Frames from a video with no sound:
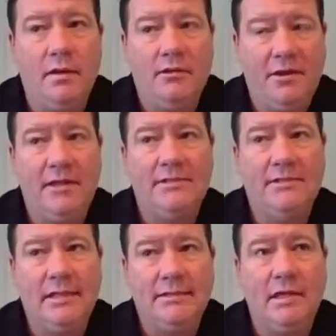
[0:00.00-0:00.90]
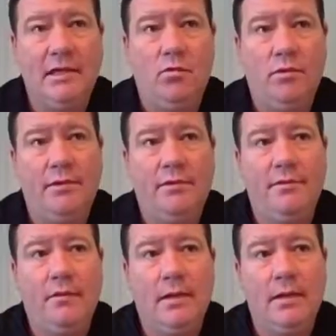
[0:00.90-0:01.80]
things that I dealt with.
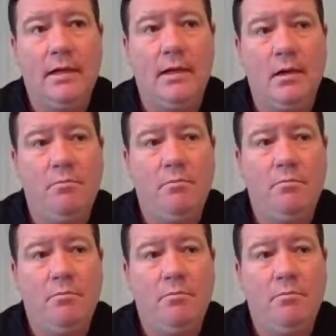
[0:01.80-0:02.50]
Um,